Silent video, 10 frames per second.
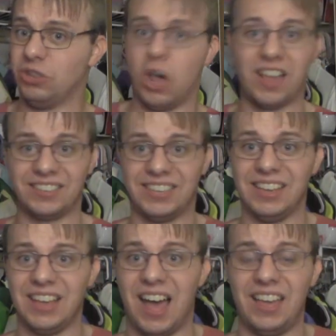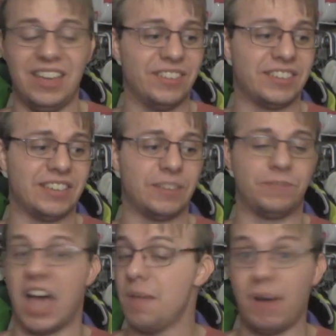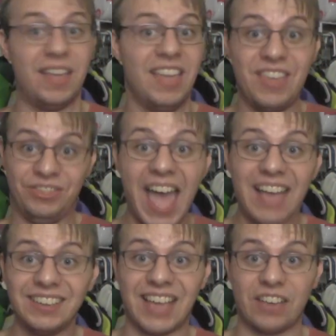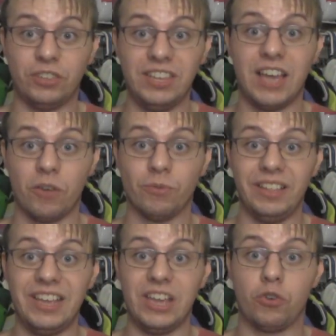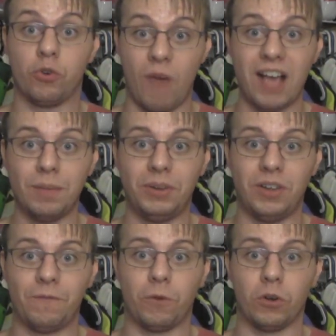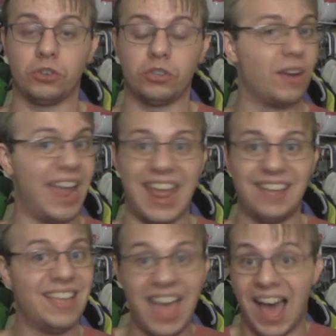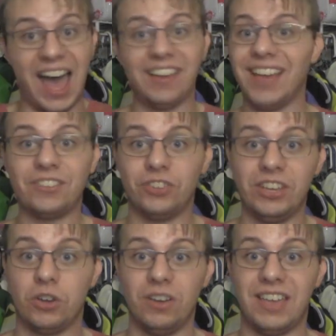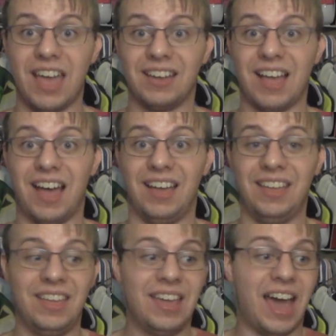losing uh, in the sense of time, but that is actually uh, really incredible uh, for sure, and I actually couldn't get, uh,